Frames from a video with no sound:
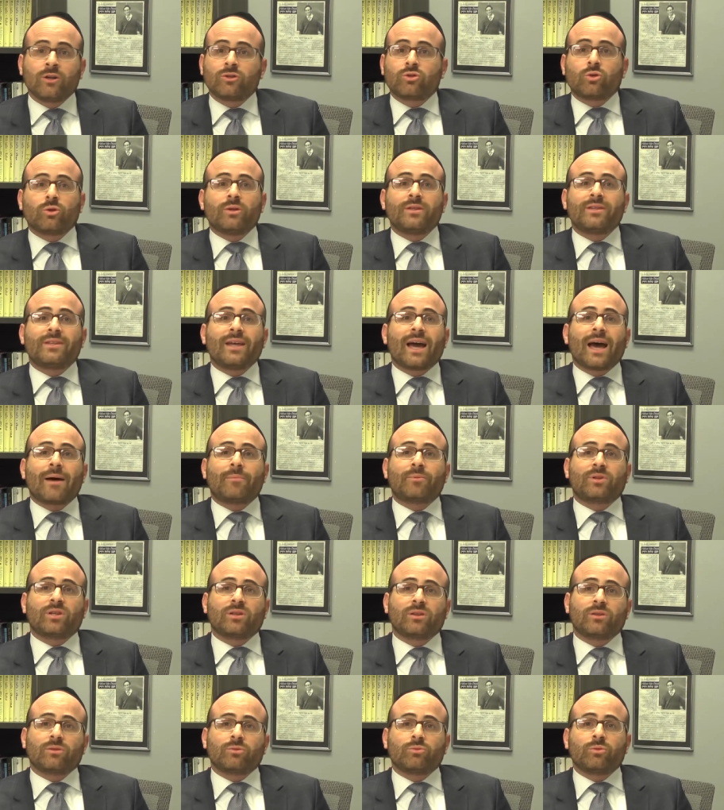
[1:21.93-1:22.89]
to
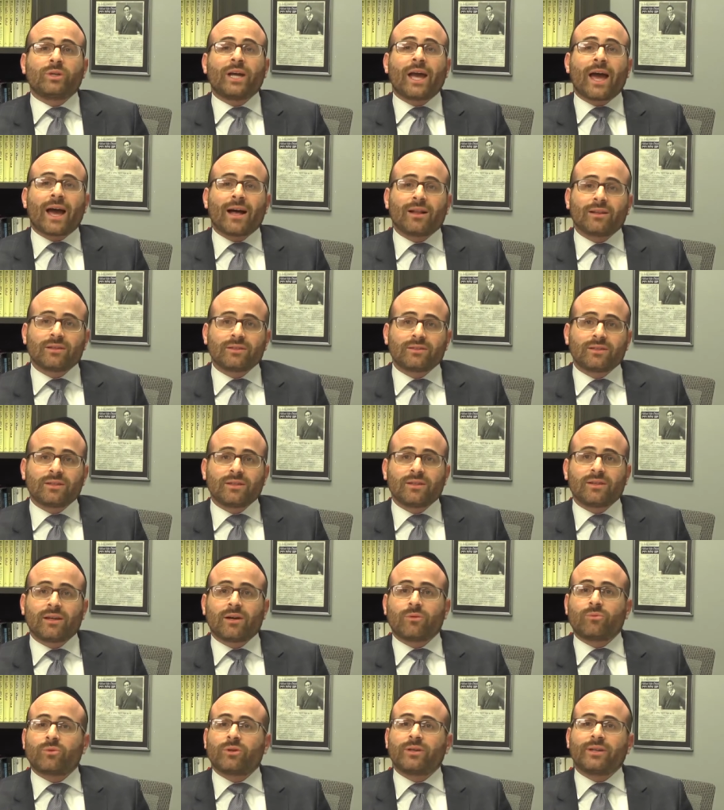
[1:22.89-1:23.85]
adapt to the reality
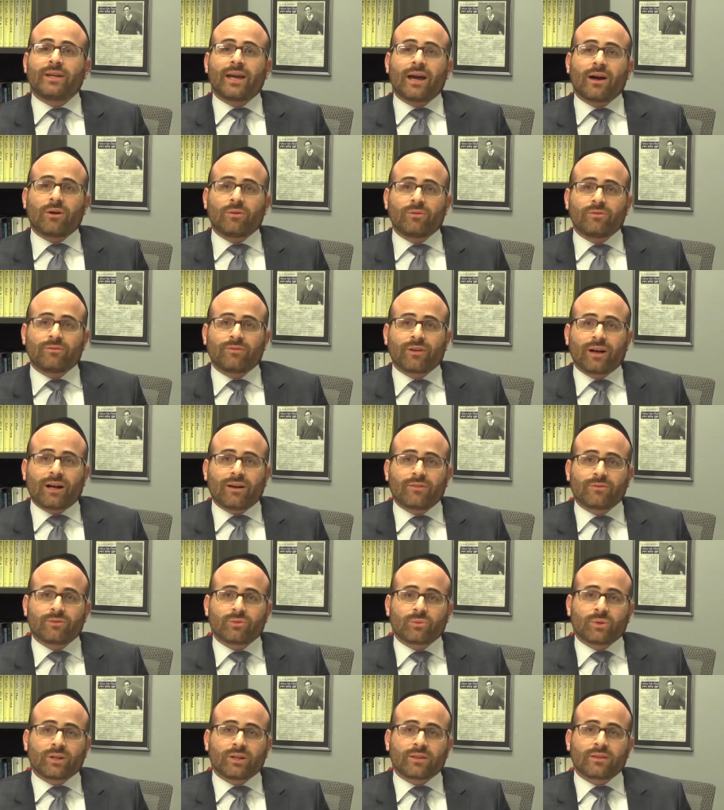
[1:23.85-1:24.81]
that we're now
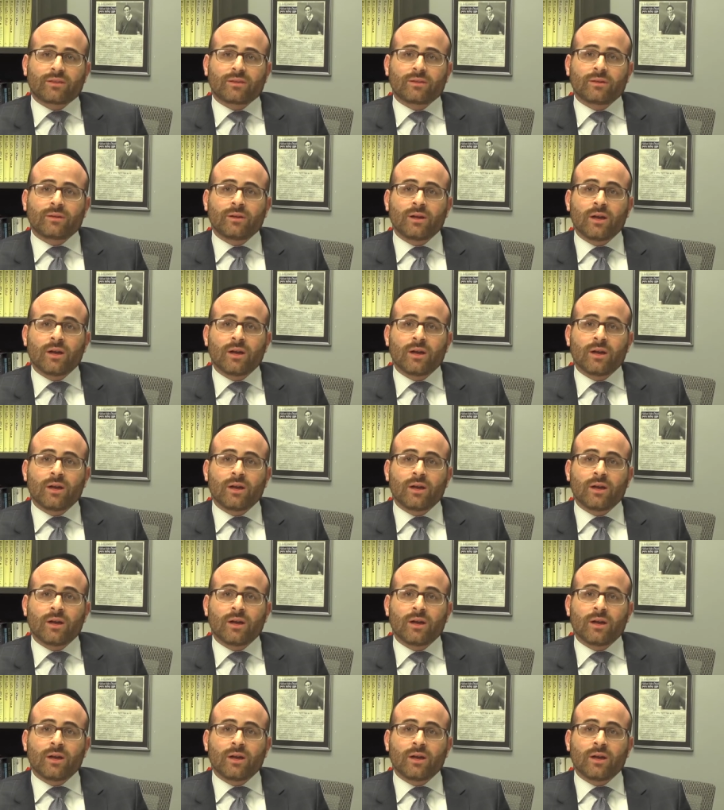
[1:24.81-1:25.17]
involved with.